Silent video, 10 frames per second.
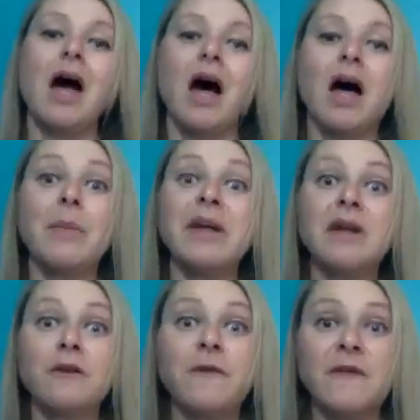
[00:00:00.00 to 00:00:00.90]

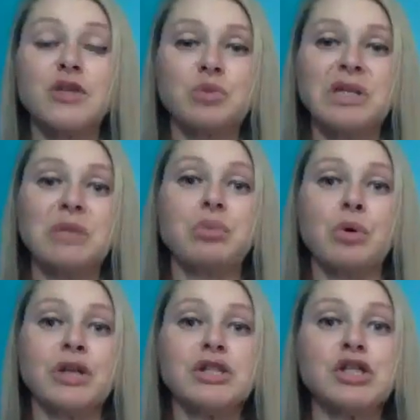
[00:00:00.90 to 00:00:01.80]
Another thing that's really
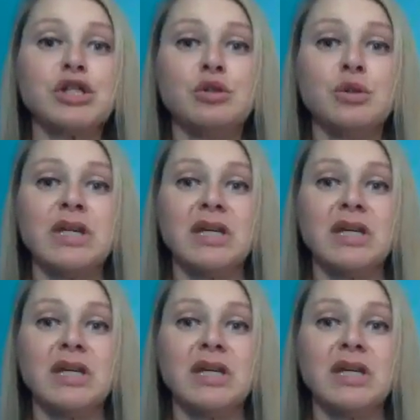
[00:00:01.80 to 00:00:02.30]
important too,